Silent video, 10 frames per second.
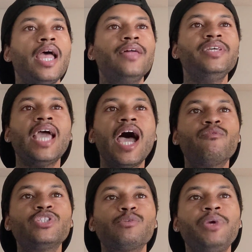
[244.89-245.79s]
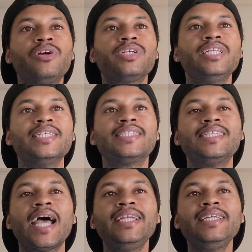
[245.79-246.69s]
And the average American is
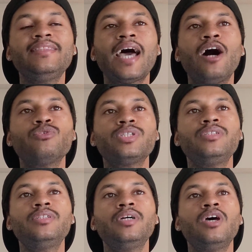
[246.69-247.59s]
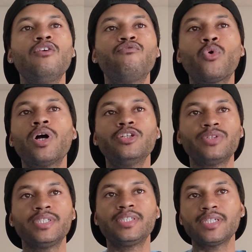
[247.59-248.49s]

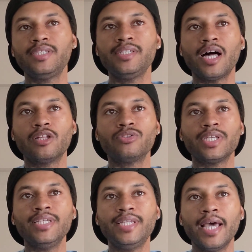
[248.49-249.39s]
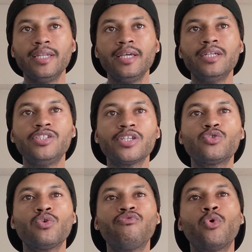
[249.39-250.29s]
$90,460 in debt
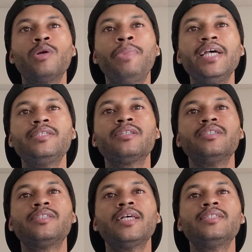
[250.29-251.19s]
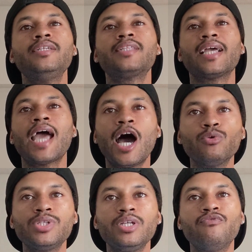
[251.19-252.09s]
just to afford basic necessities like
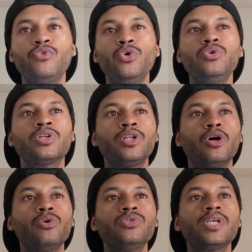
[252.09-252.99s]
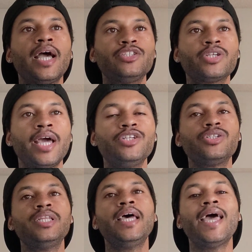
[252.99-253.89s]
housing, food, clothes,
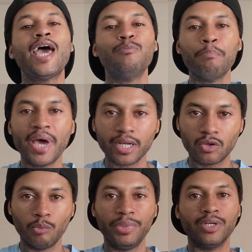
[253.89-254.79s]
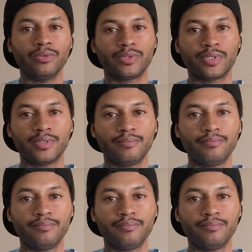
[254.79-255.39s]
education, and medical bills.